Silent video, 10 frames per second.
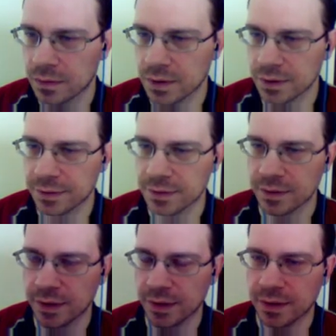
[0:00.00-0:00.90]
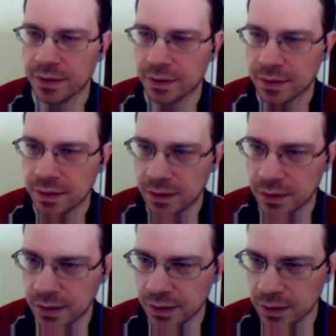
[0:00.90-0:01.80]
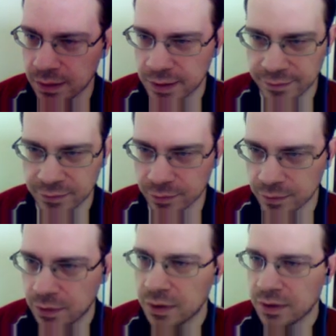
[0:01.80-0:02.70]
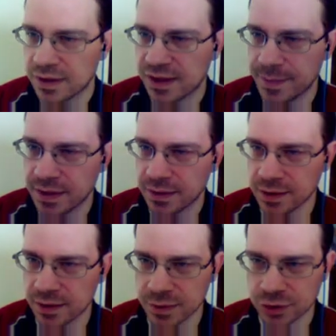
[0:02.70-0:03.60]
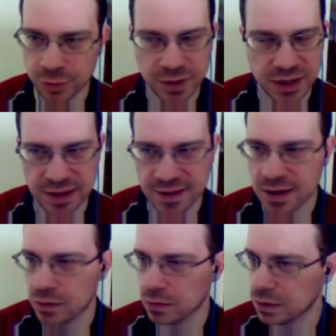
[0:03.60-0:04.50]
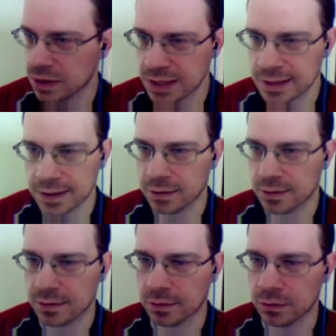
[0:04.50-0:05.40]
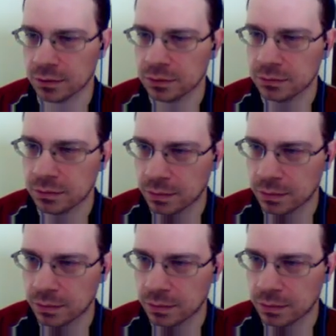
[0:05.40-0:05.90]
Nothing. I'll have to cement this bishop. He is now really strong.